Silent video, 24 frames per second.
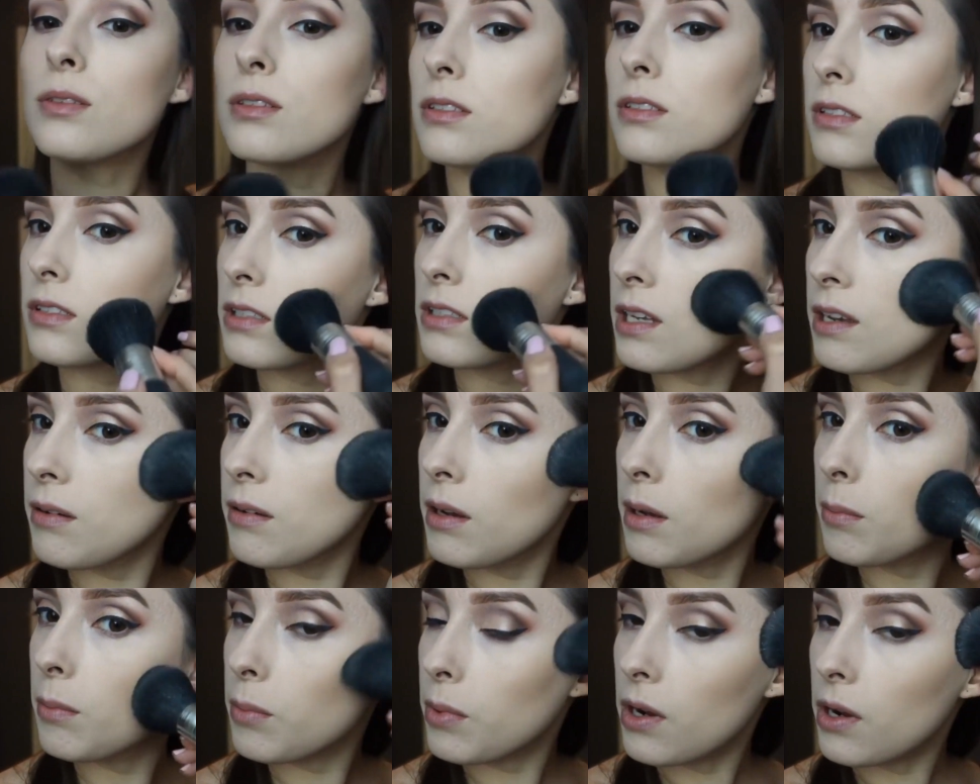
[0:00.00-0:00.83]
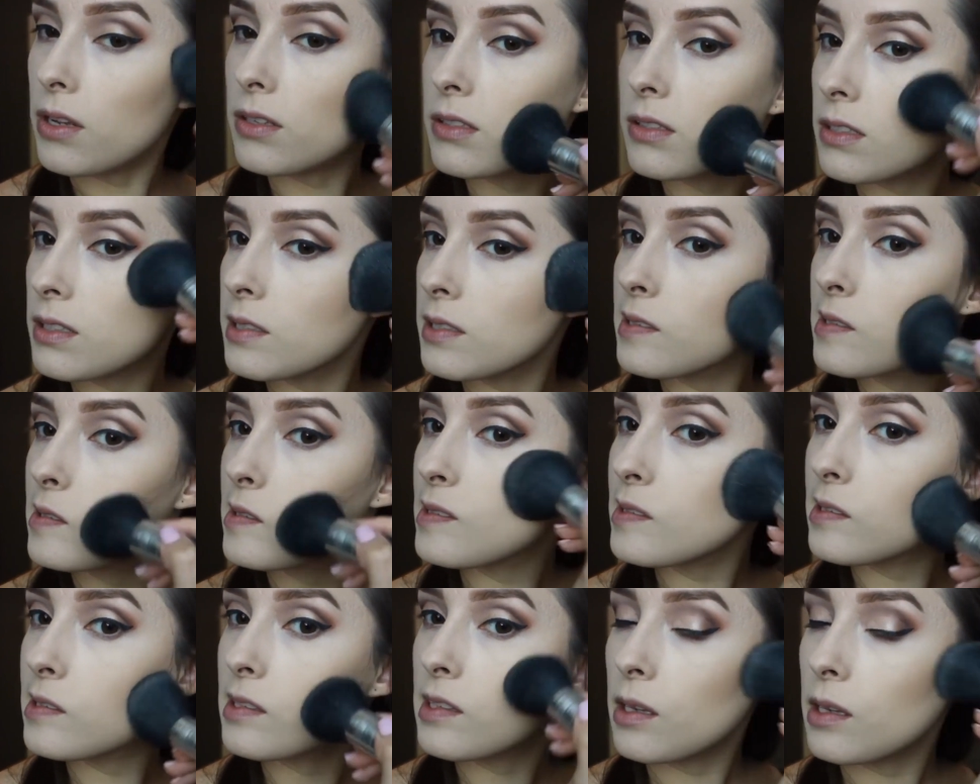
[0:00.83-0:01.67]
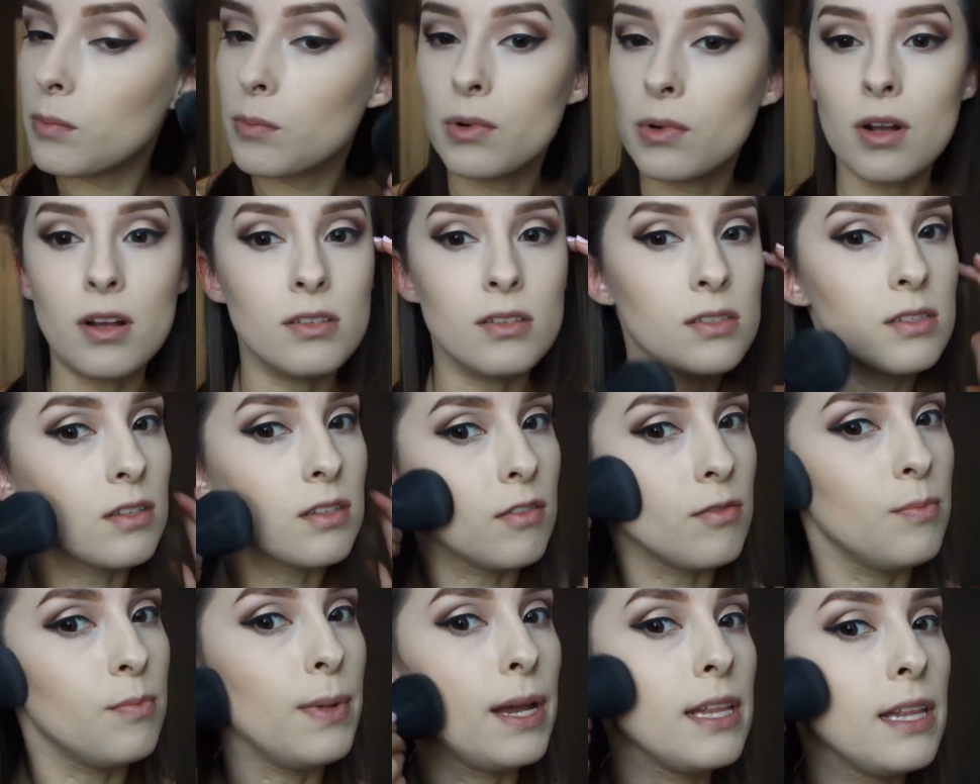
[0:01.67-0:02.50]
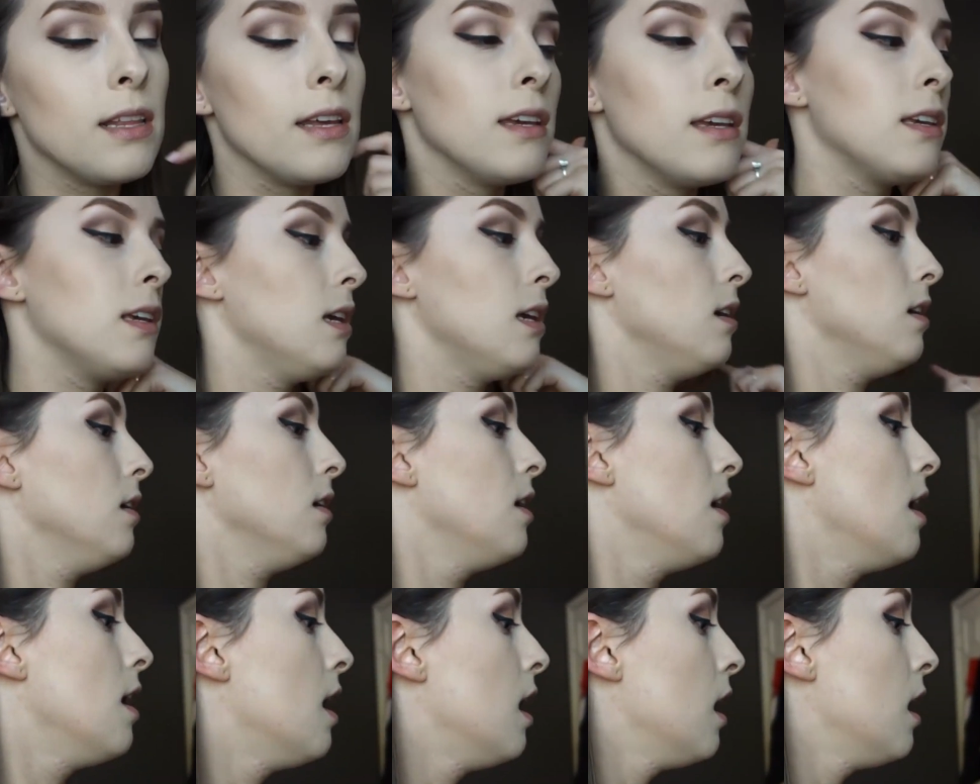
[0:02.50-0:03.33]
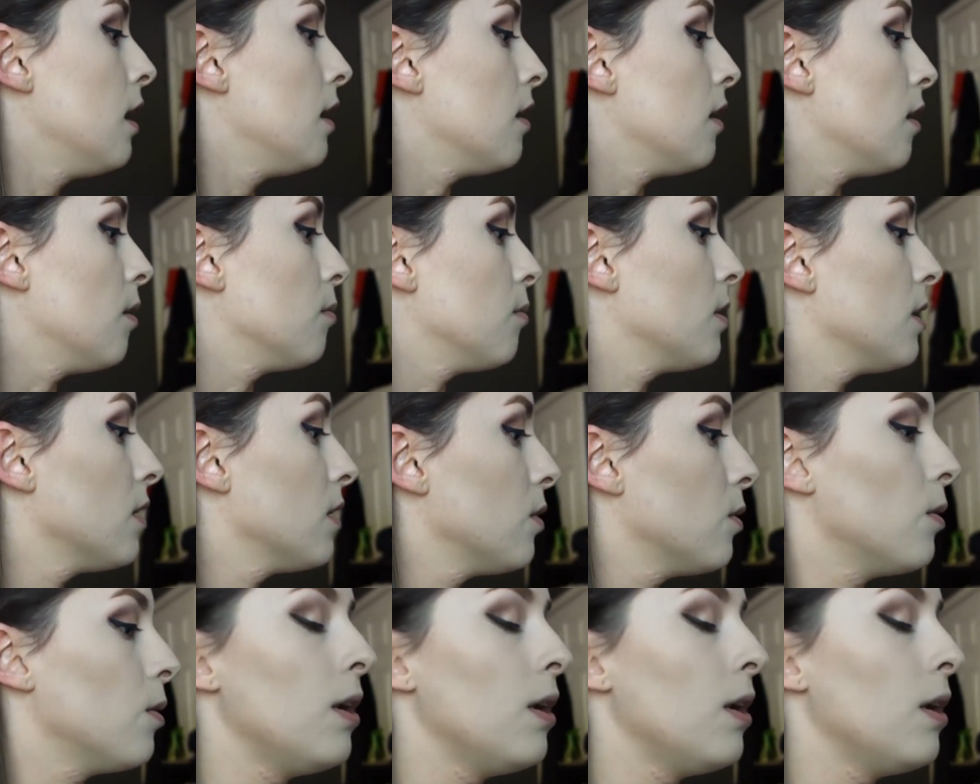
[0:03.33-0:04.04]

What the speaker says: to just, you know, put the color down in one line. So I like to